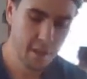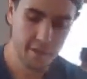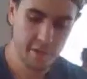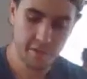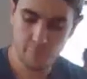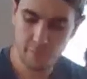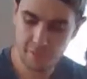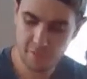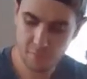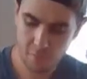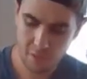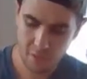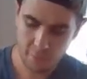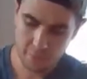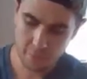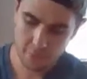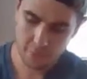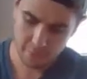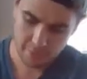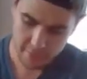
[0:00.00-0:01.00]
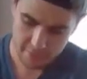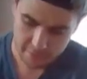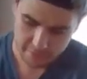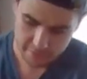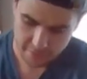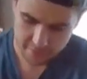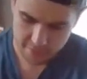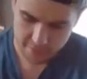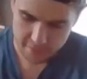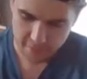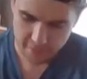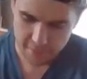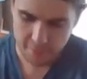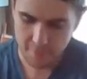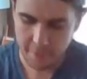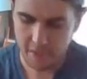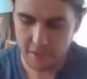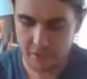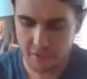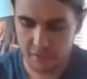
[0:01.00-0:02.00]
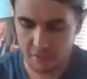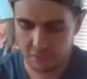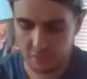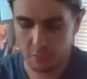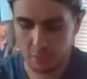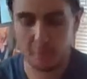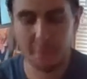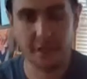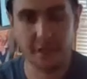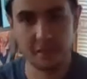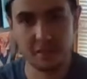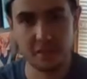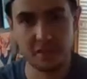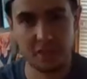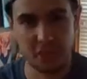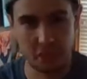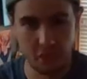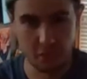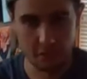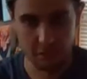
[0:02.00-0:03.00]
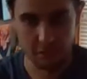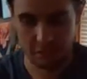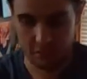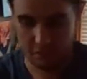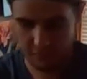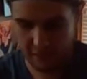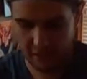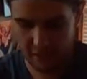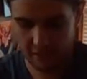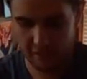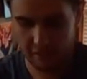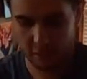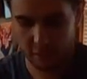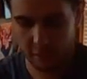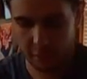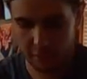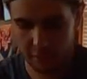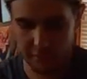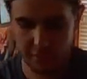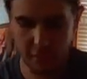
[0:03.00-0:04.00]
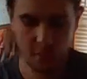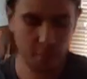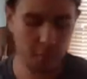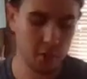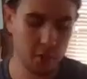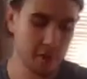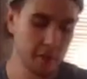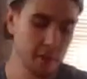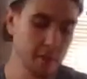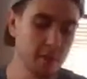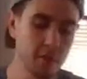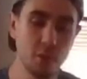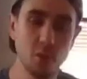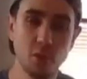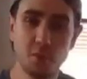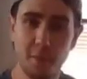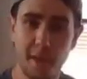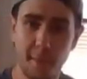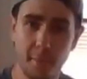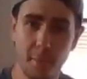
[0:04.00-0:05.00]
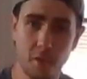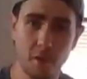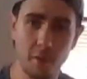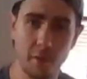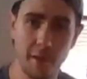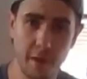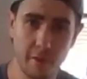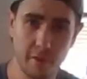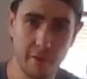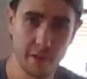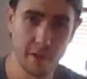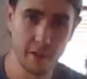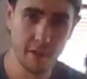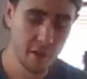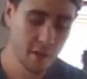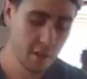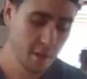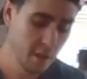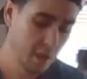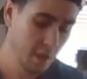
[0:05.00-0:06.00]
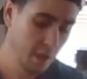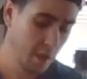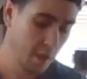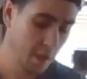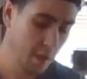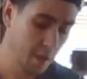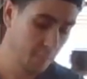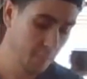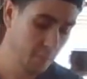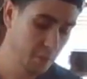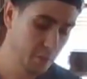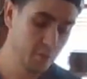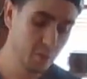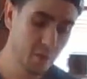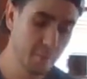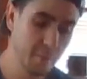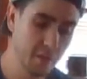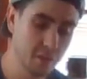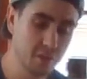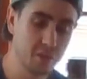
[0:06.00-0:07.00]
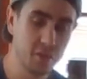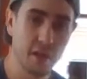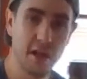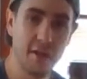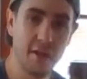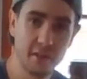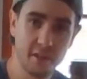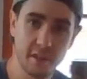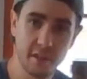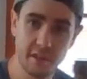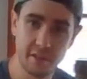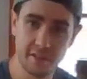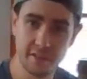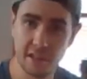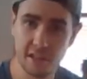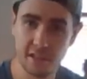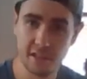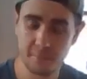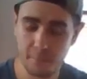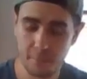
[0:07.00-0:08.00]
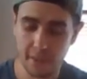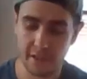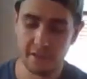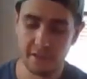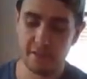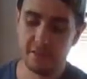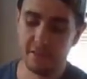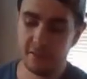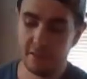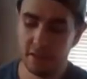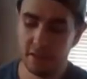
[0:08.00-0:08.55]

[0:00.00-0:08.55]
And the reason why we're doing this is just to make sure our soda bottle is secure, okay? Because when we start putting the newspaper around it, we just want to make sure everything's in its place